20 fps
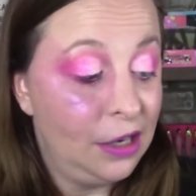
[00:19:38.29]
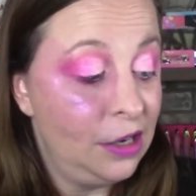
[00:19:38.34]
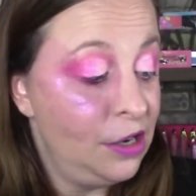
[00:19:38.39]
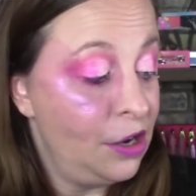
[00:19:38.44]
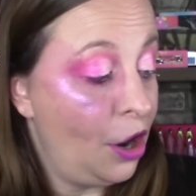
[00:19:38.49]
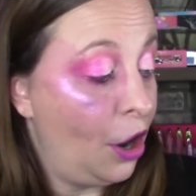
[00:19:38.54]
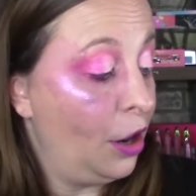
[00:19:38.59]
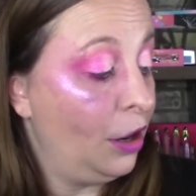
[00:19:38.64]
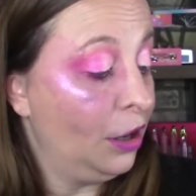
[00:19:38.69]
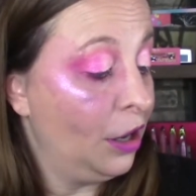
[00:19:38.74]

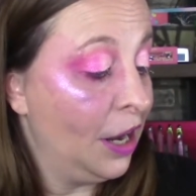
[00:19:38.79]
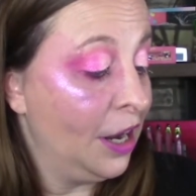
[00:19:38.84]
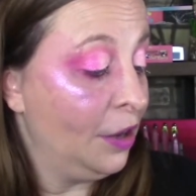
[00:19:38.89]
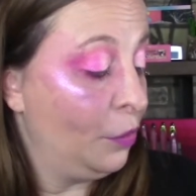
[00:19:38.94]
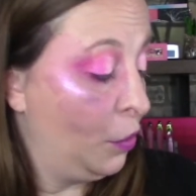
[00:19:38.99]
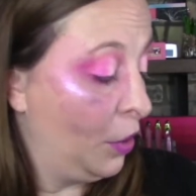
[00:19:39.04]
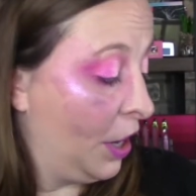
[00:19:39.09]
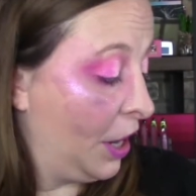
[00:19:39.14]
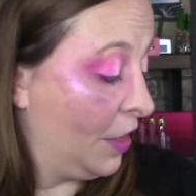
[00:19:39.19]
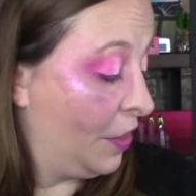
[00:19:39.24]
not like
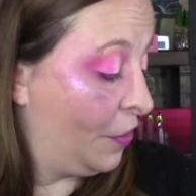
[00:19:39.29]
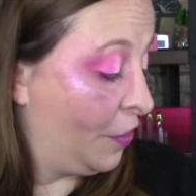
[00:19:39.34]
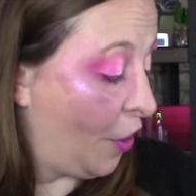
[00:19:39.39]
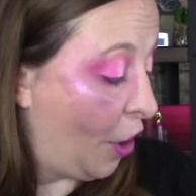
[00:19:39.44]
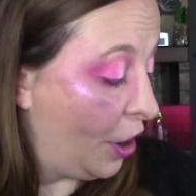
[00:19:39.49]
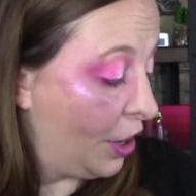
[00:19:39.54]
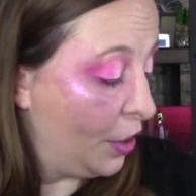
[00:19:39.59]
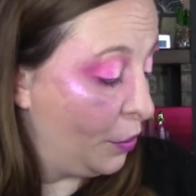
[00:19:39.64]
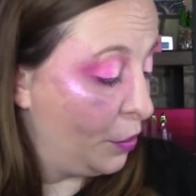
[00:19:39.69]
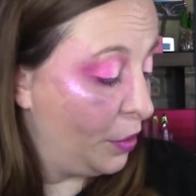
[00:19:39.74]
what I
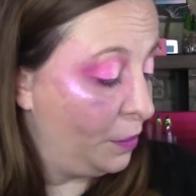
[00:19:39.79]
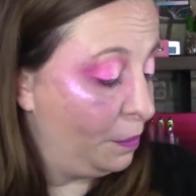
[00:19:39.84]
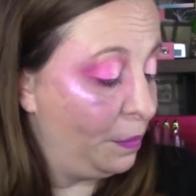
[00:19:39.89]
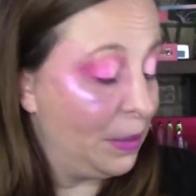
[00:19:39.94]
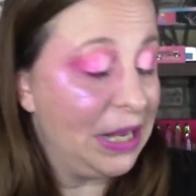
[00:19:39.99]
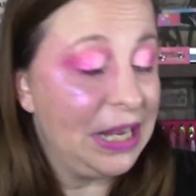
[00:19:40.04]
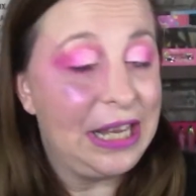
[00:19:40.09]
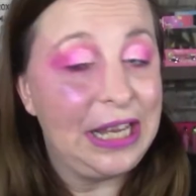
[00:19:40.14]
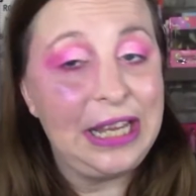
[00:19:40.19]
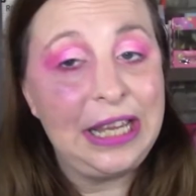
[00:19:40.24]
thought it would
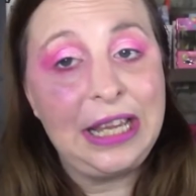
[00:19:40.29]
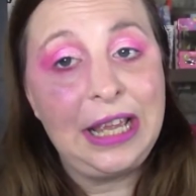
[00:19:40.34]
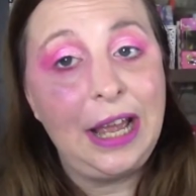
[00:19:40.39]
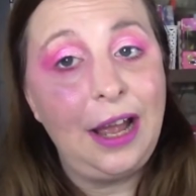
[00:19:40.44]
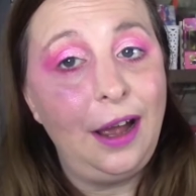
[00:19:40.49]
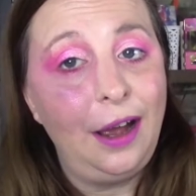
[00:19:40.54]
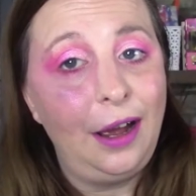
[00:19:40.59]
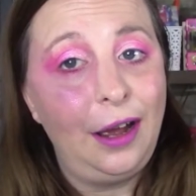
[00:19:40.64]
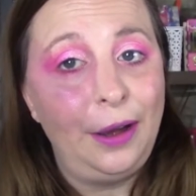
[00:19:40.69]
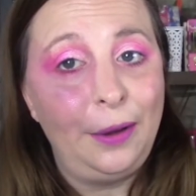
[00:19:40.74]
be.
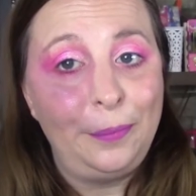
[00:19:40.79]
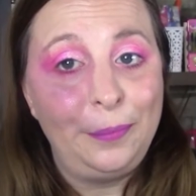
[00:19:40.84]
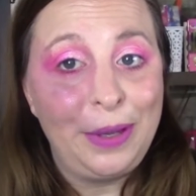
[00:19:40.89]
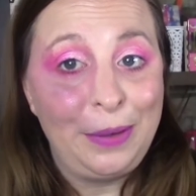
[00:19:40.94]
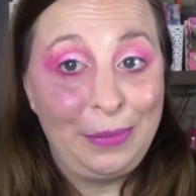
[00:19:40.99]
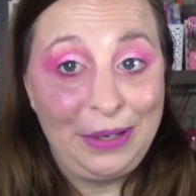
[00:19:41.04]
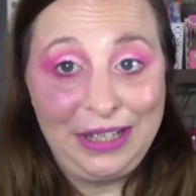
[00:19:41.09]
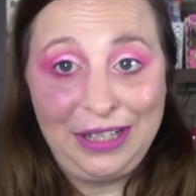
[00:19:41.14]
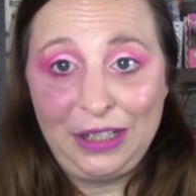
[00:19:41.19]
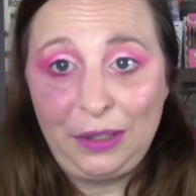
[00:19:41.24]

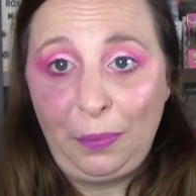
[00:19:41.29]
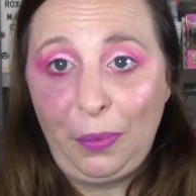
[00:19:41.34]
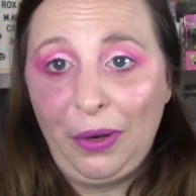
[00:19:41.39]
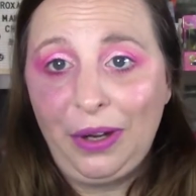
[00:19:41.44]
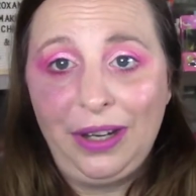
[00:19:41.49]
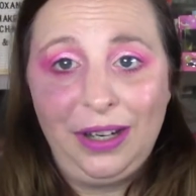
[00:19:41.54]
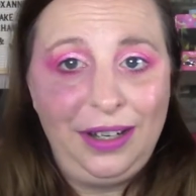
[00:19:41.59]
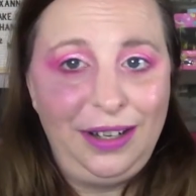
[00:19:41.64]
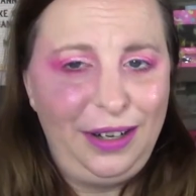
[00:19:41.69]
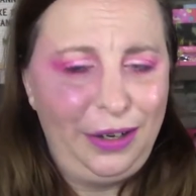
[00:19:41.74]
Am I
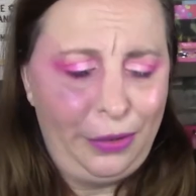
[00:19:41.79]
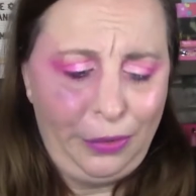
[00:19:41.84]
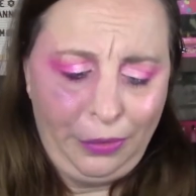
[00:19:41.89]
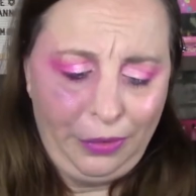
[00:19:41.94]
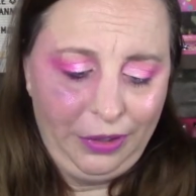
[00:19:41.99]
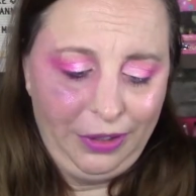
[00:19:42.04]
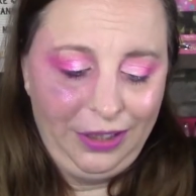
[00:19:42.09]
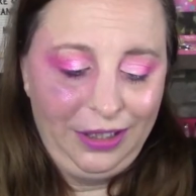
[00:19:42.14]
disappointed? No.